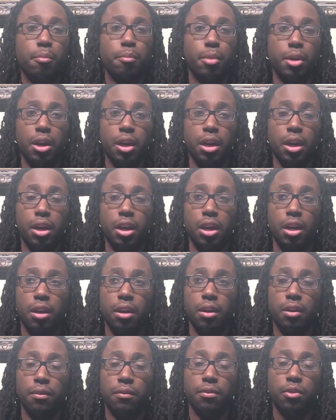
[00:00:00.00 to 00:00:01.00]
But
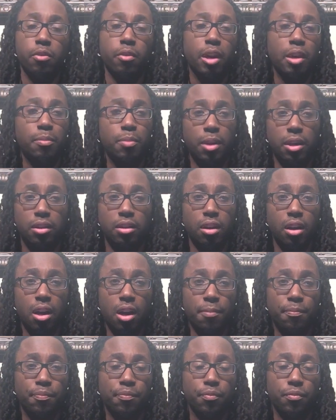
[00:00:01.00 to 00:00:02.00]
if you ain't picked it
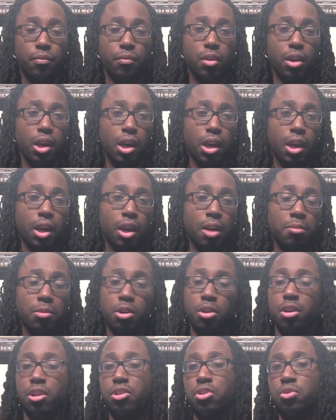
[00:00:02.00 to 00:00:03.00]
up, and I'm
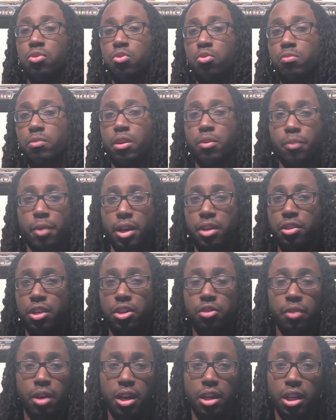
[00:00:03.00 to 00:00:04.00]
gonna assume that Ray
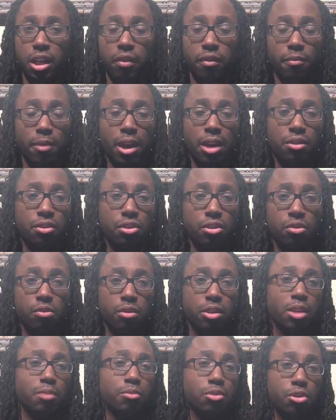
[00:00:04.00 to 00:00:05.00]
J tried to give it back to you,
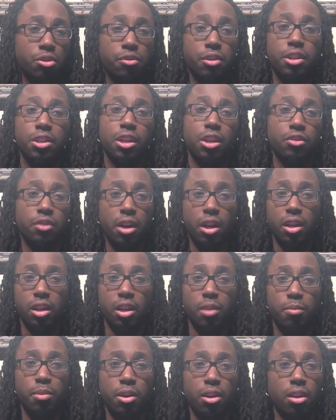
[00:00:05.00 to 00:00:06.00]
because I'm sure he's not trying to
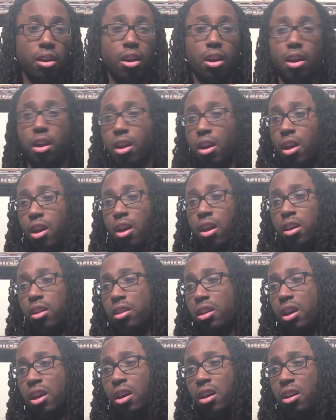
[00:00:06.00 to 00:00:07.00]
keep it,
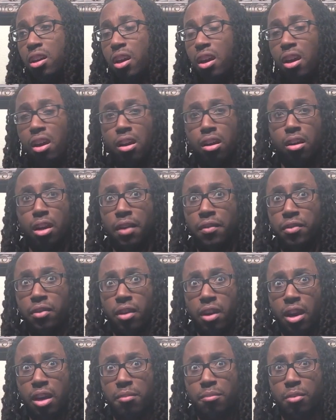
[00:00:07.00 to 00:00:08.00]
then hell,
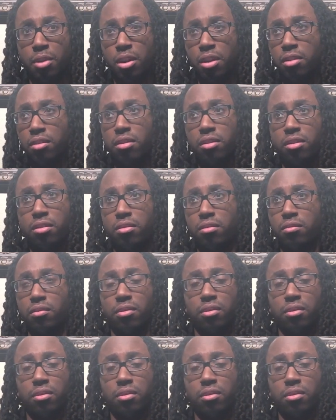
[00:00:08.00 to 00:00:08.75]
after 8 months,